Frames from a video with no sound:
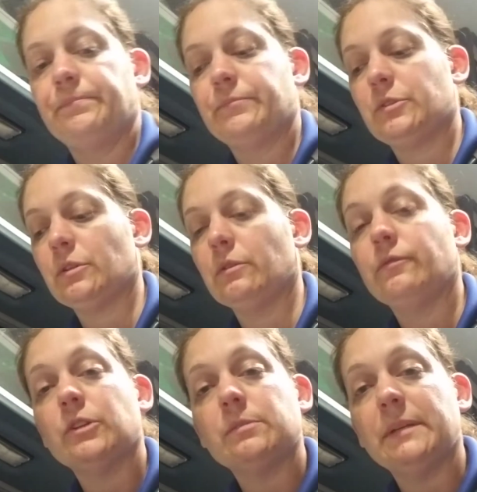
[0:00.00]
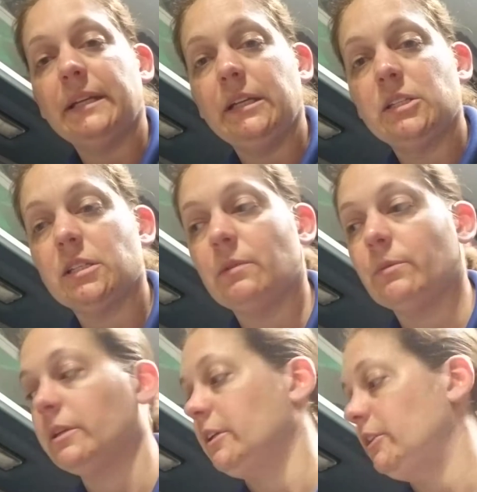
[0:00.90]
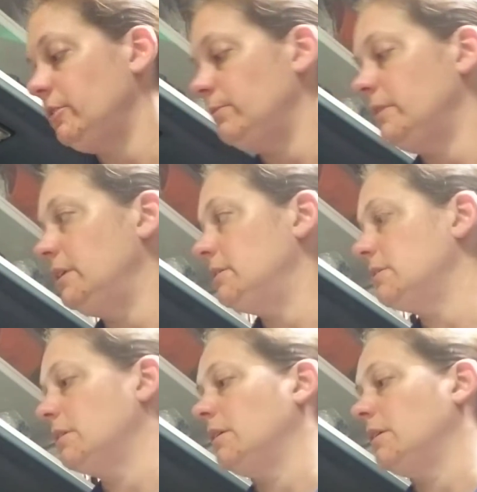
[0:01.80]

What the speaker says: So the first medication that we're going to do is